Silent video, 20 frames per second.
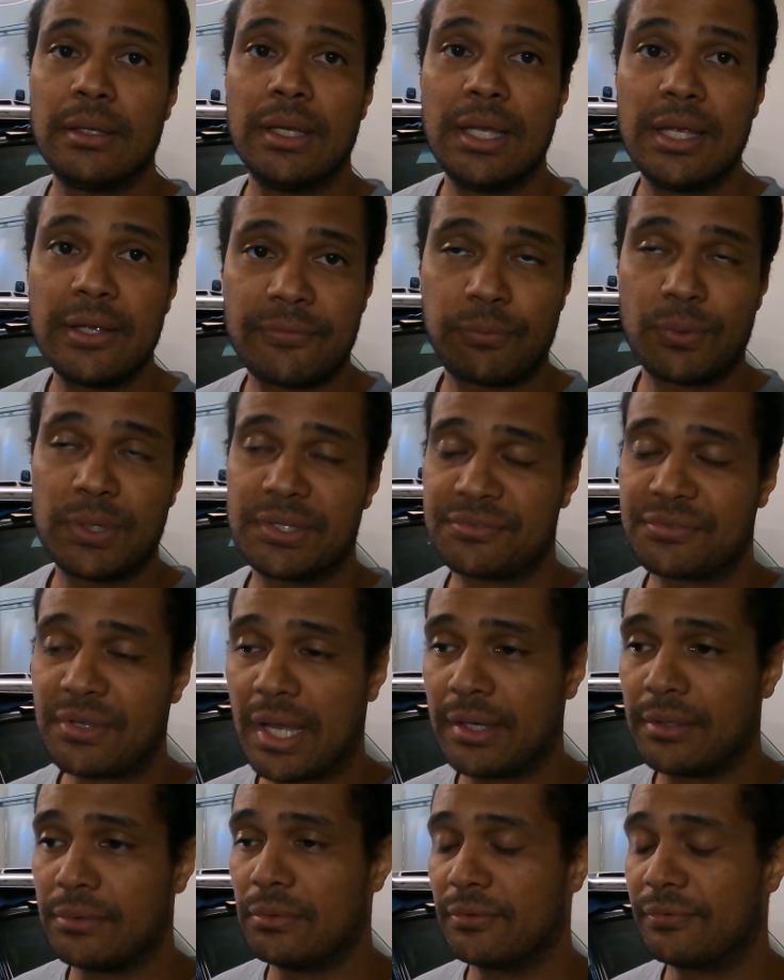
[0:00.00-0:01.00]
if we decide
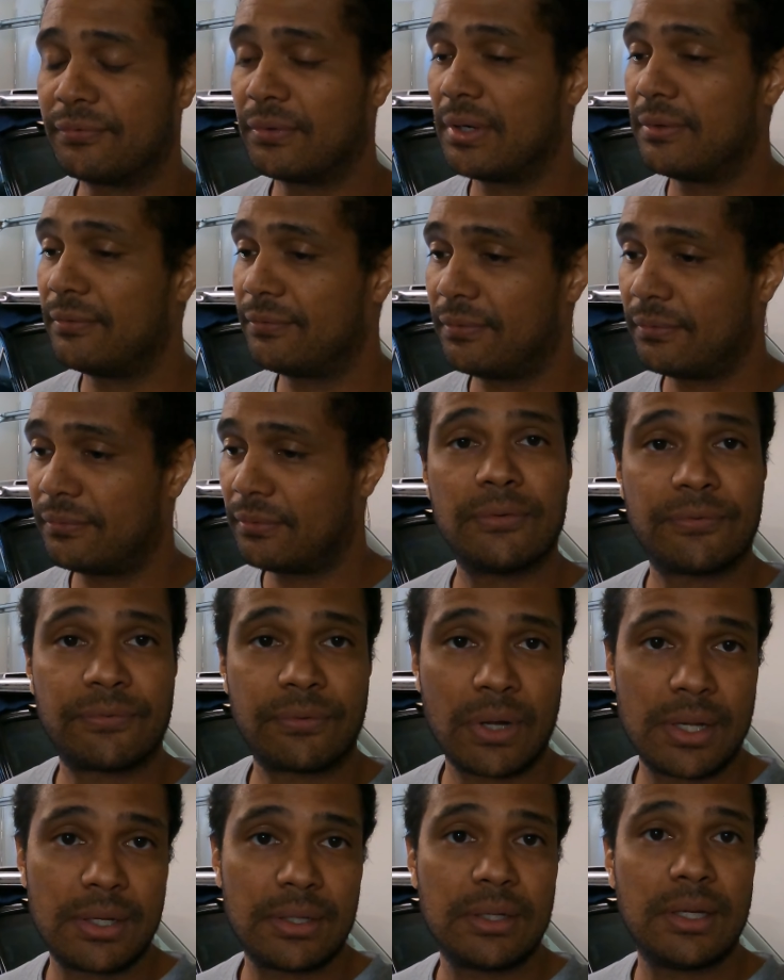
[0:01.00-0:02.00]
to do a
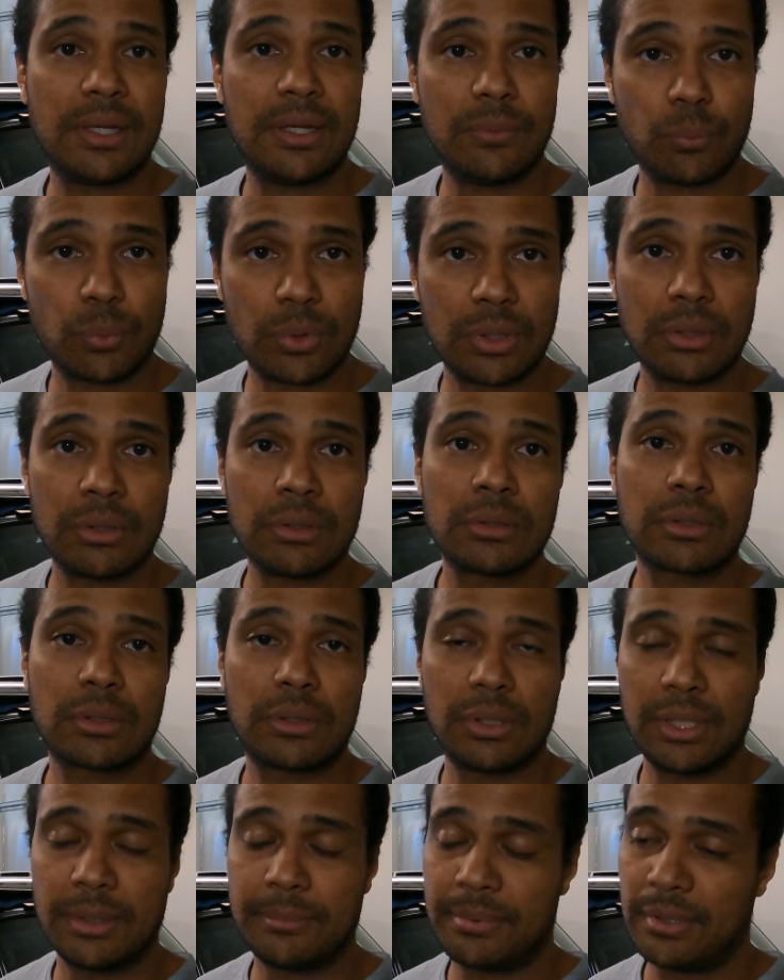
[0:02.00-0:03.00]
front and rear
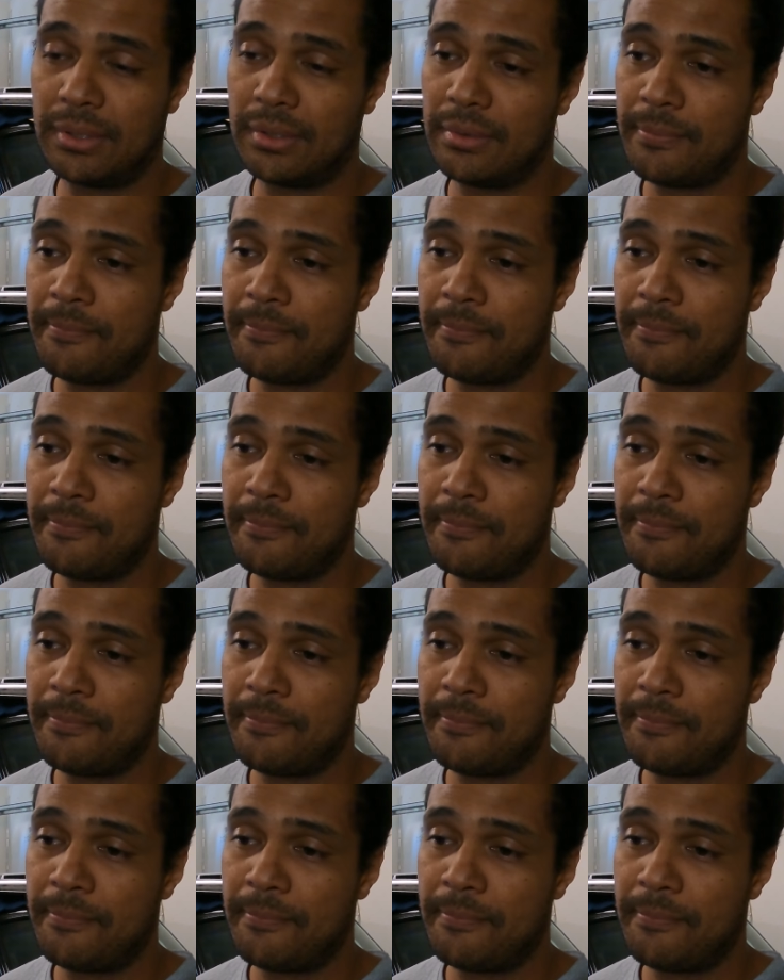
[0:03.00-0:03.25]
clip.